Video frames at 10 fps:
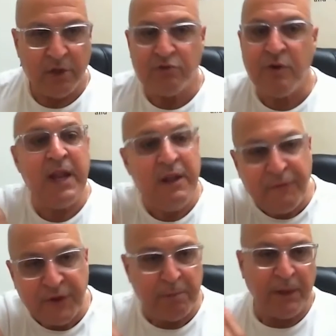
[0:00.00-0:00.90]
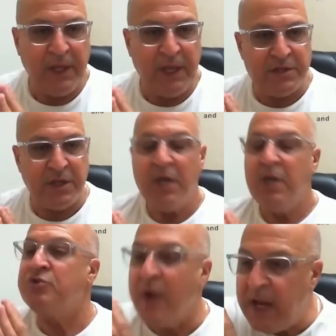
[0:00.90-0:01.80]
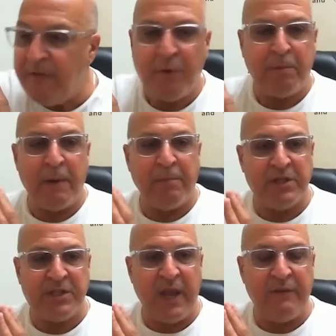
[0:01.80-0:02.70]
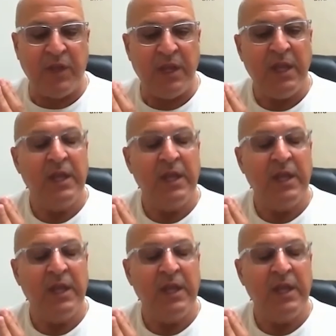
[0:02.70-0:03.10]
Training for the police, training for public safety.